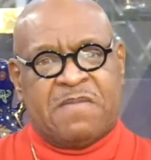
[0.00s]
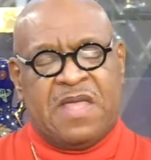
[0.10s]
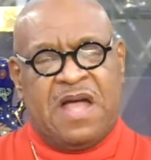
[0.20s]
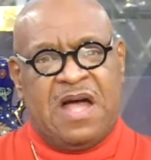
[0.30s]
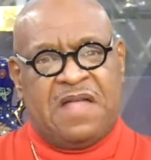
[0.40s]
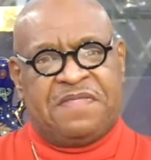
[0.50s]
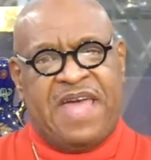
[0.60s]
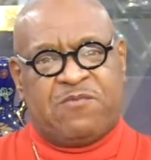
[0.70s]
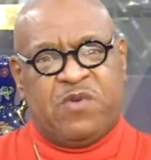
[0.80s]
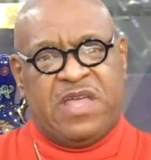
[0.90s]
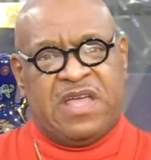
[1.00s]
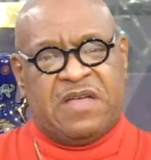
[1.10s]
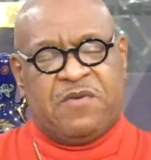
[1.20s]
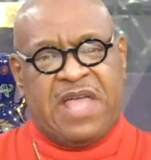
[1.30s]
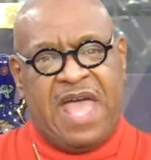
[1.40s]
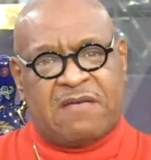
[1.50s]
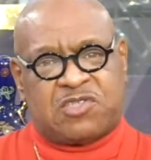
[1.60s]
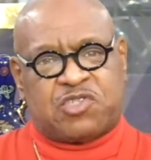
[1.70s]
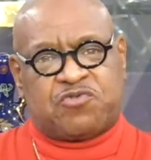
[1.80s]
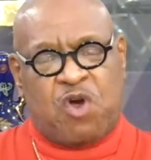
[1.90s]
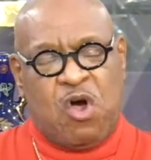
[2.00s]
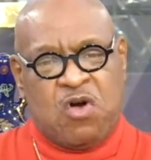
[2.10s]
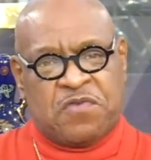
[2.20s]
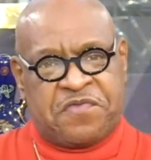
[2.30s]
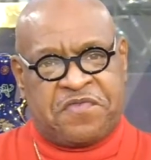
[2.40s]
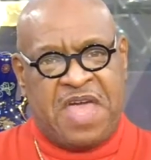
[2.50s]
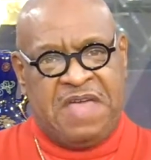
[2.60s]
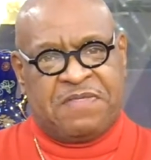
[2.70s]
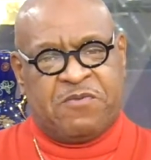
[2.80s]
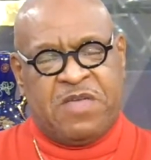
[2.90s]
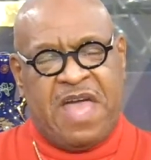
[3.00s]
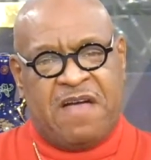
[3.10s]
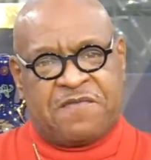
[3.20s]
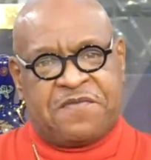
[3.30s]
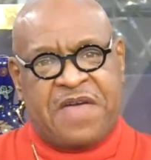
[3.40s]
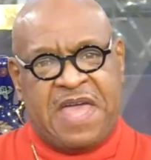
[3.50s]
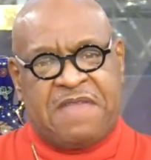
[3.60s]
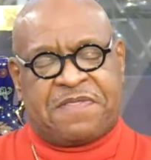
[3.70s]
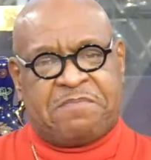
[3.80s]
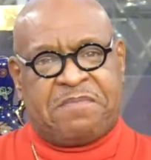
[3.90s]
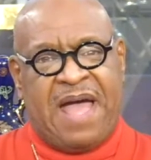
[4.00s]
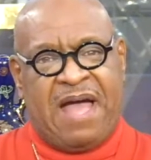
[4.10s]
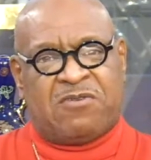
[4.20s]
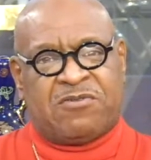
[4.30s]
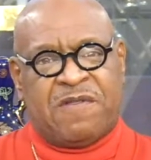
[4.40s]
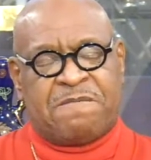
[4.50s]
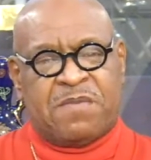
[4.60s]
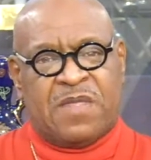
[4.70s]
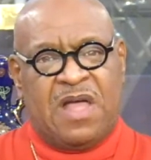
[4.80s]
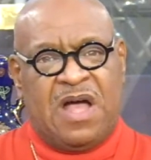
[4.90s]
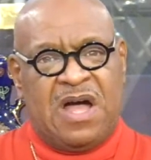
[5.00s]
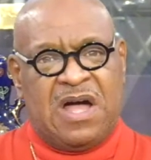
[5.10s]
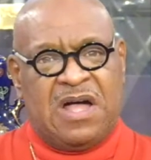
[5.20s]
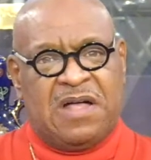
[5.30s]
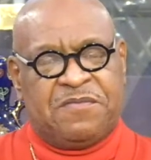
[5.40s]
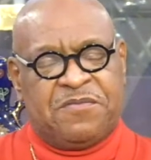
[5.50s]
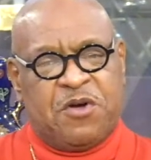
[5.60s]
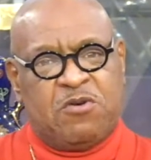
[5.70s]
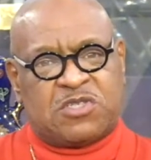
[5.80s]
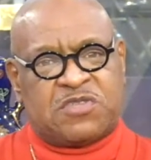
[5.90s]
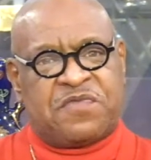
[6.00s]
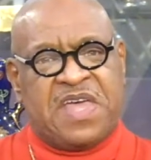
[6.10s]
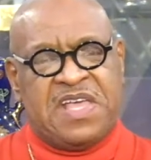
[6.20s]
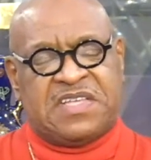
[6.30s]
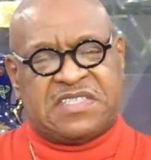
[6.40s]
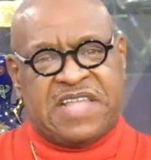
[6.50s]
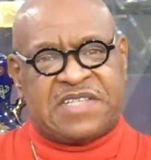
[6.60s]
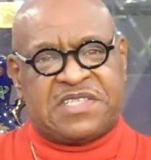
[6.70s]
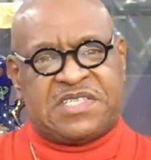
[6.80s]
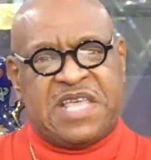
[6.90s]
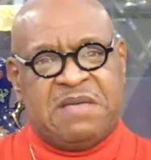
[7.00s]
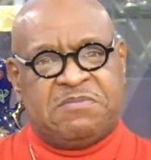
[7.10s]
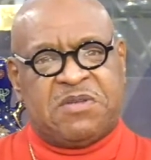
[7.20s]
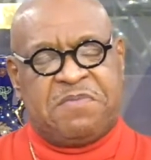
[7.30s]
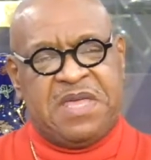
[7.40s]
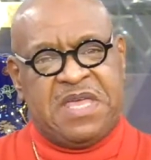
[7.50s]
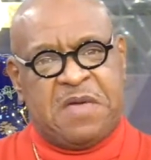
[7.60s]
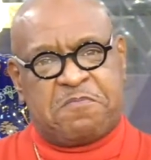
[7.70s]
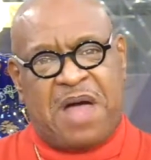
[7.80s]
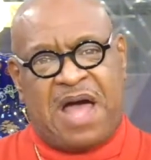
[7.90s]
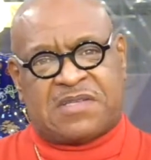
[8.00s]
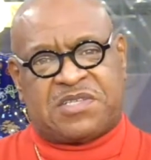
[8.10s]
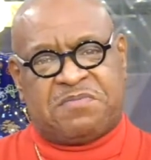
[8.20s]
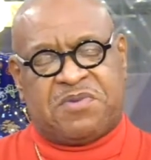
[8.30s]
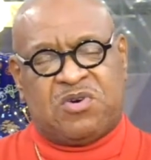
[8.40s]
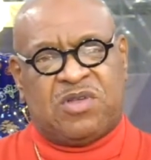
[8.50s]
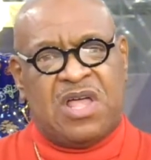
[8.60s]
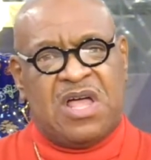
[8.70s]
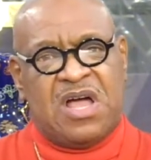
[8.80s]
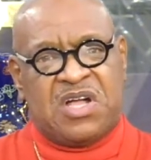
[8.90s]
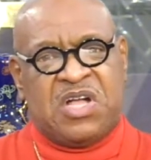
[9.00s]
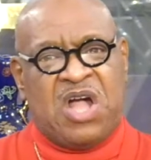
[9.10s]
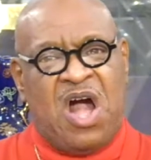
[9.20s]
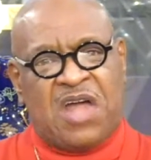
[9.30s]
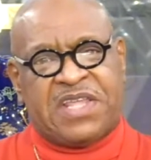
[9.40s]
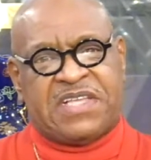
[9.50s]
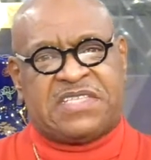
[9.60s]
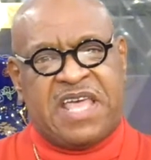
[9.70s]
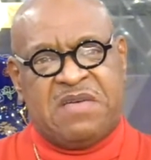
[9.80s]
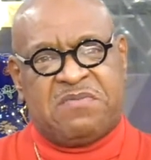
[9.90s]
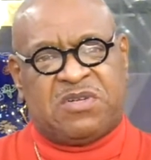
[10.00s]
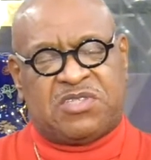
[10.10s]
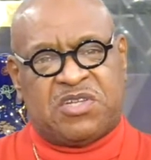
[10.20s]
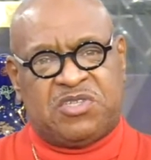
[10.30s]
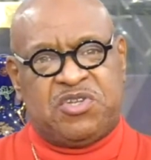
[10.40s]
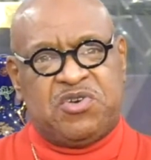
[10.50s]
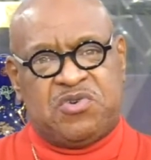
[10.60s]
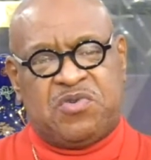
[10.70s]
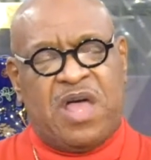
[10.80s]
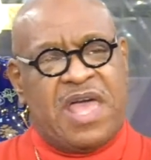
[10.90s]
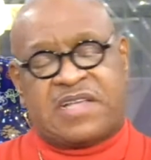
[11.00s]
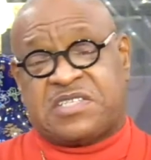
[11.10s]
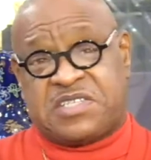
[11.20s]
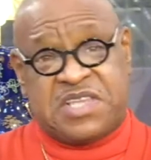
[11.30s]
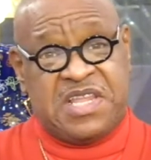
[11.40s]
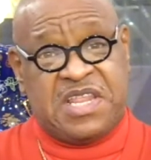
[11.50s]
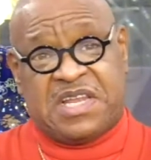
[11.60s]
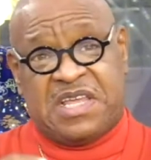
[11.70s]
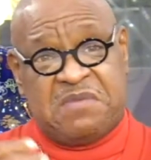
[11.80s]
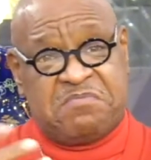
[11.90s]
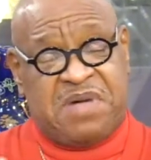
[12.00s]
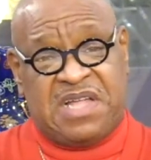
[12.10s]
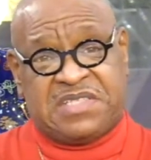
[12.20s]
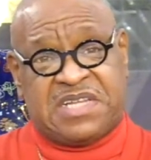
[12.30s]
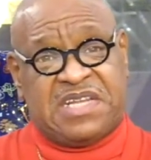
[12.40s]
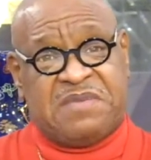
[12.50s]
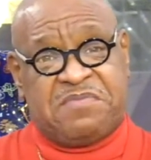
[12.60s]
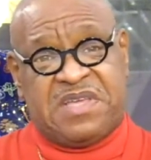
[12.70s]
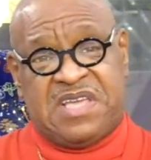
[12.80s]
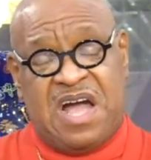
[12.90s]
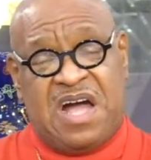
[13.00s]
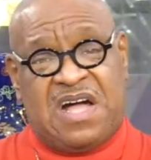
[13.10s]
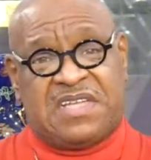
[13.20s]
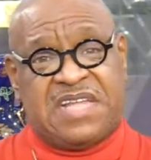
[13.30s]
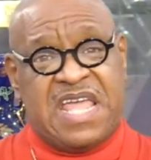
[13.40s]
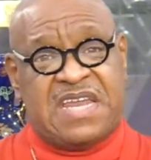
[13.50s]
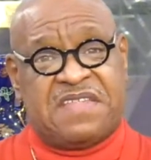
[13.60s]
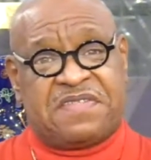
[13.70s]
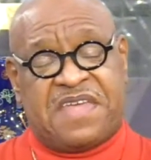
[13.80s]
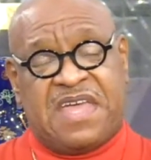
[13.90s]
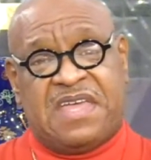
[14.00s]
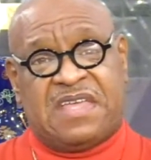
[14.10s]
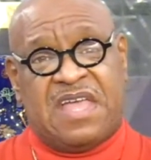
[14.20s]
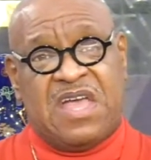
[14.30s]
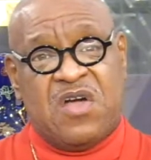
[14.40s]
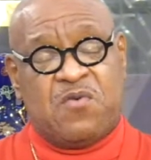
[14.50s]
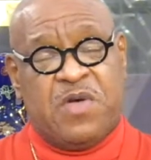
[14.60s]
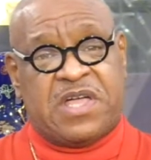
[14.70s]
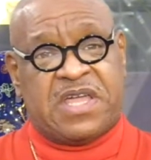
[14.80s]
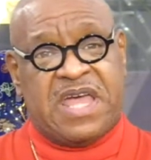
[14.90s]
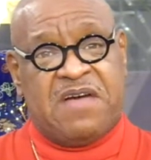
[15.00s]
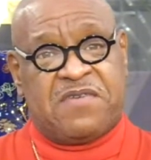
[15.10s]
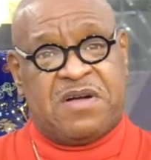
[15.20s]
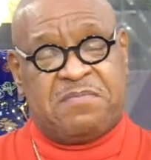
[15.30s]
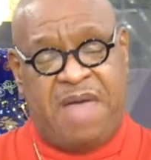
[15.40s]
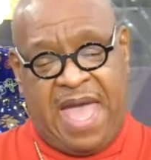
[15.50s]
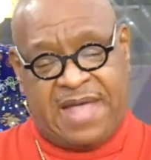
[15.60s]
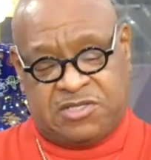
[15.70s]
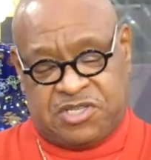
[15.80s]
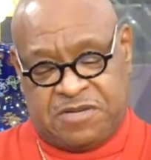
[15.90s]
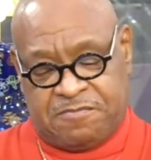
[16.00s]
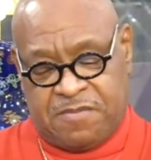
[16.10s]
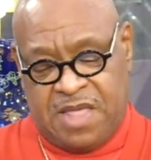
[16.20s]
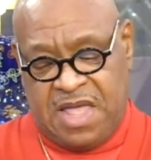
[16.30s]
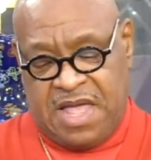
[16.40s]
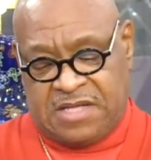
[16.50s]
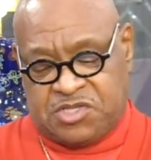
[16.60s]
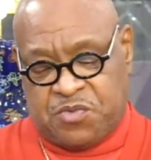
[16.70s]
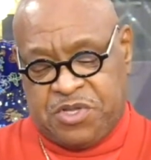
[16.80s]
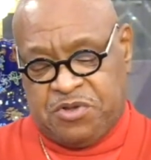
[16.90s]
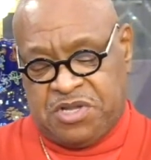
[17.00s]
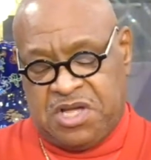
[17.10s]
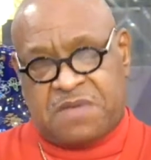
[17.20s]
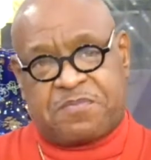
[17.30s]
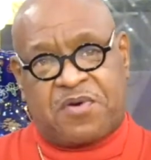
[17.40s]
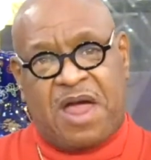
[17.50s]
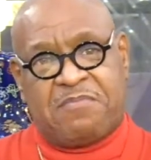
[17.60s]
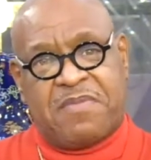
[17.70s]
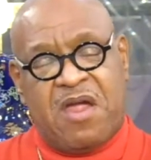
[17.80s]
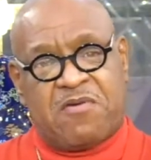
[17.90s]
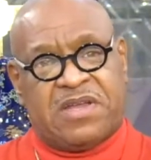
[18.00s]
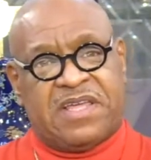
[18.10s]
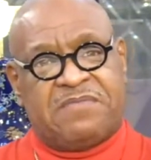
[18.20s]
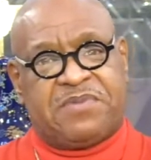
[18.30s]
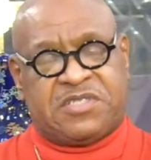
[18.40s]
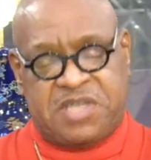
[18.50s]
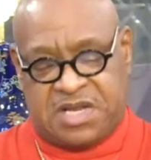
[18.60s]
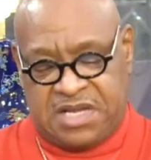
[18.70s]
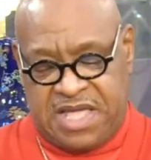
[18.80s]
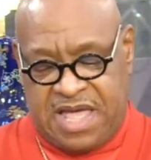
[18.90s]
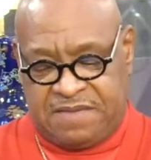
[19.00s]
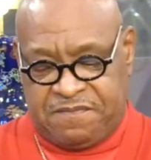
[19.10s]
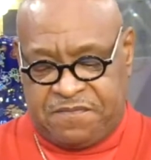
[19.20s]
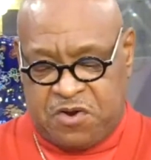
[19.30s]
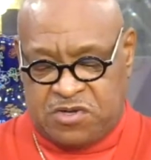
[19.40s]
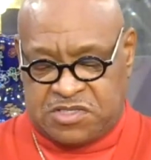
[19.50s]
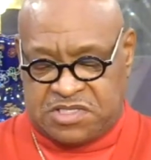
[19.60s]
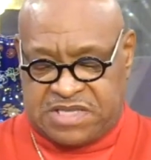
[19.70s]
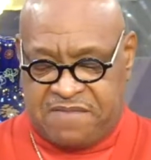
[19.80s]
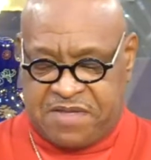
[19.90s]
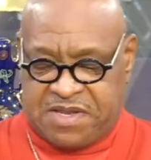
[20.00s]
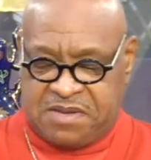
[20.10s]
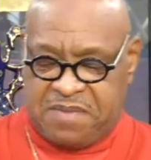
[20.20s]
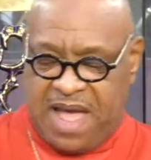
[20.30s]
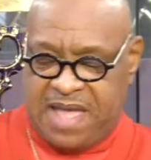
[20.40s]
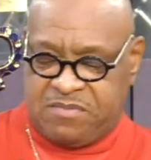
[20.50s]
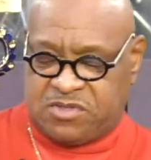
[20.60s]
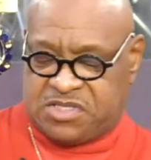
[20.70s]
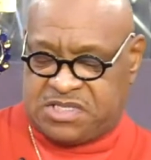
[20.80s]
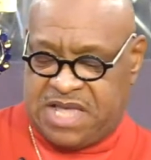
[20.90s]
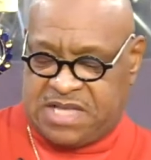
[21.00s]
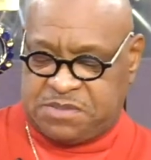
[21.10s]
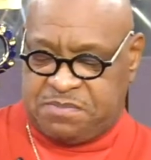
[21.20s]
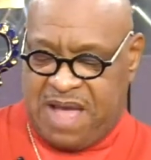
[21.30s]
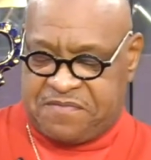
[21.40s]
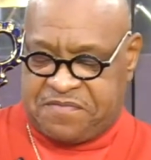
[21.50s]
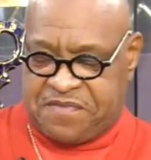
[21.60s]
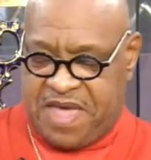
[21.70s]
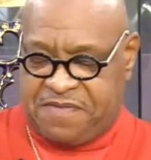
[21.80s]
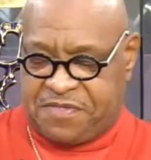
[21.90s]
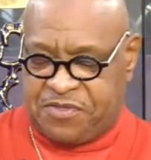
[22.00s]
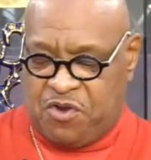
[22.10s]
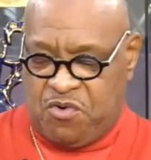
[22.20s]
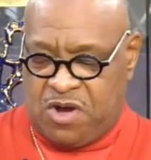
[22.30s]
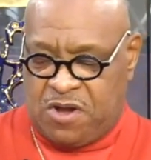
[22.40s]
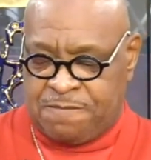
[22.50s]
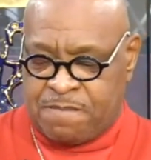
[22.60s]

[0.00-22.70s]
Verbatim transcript: uh, that we, we have strong faith. We have faith about uh, those things that seem to be impossible. God is able to do exceedingly abundantly beyond anything we could ever imagine. And so when you look primarily, particularly at verse 7, the Bible says, By faith, Noah,